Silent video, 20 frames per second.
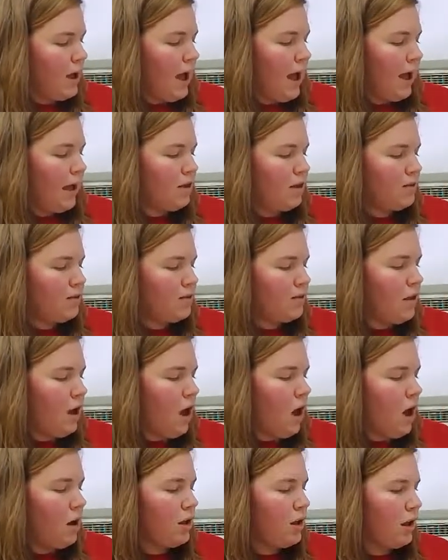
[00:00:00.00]
as
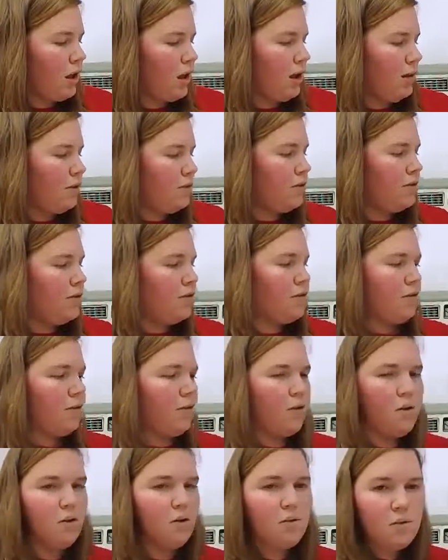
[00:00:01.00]
sock is
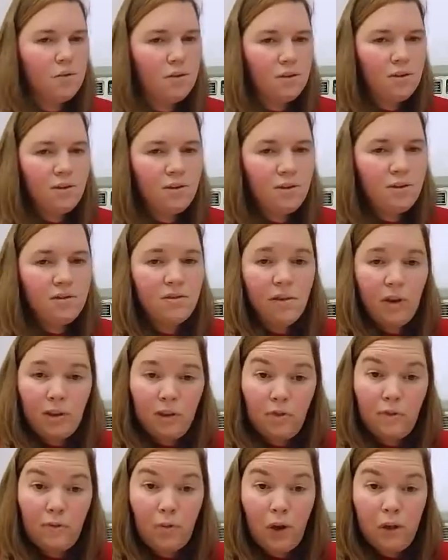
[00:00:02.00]
to,
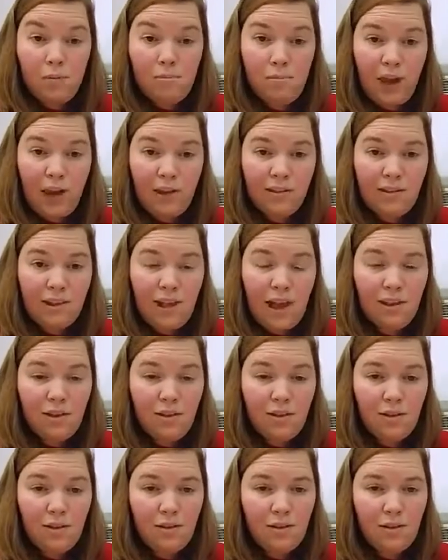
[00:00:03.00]
does foot make sense?